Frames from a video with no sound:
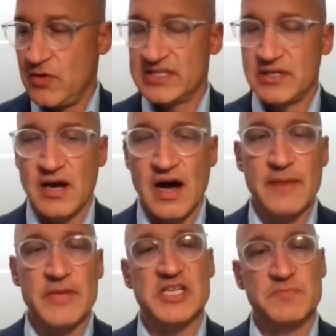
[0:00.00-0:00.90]
U.S.
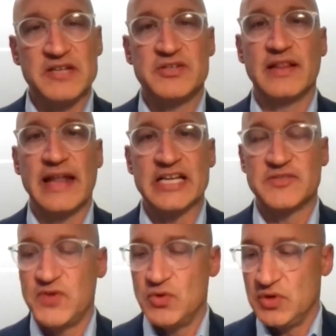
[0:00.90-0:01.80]
economy, especially the
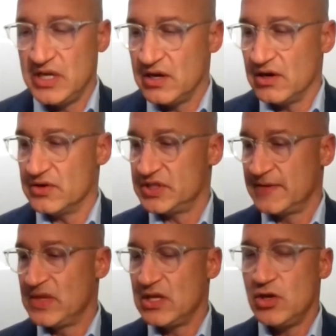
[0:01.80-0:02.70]
last few years,
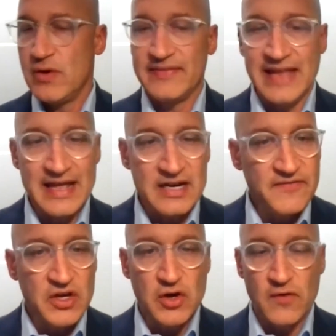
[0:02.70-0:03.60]
you had the end of
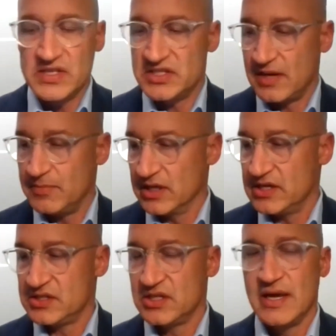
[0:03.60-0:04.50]
the COVID
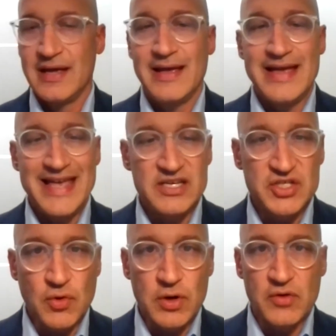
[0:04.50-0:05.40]
stimulus,
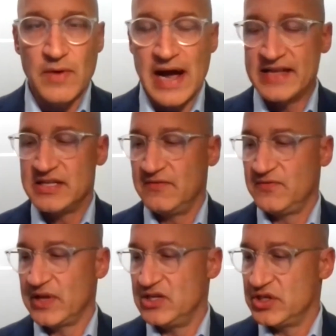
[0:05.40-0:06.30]
historic rise in
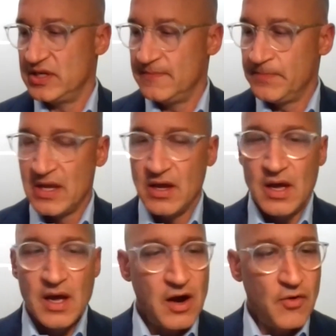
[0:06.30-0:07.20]
inflation,
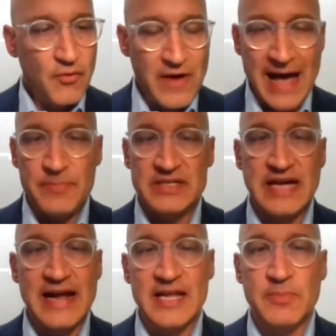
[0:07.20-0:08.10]
a rapid
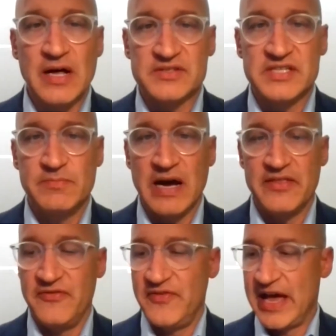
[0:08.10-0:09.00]
tightening policy by
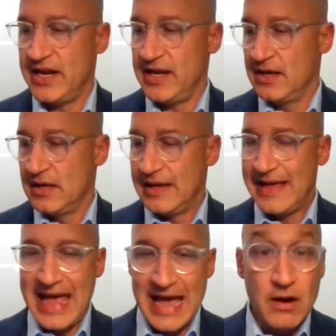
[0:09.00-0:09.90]
the Fed,
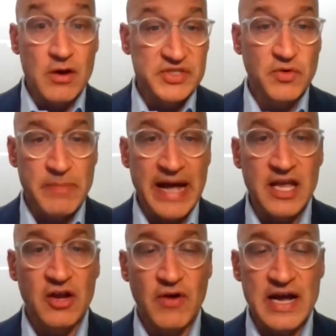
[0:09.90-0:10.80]
and also a
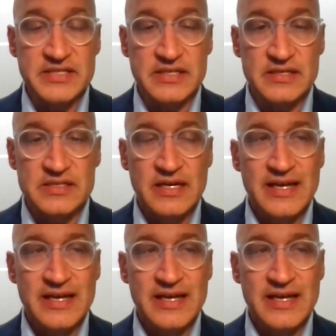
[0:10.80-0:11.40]
banking crisis.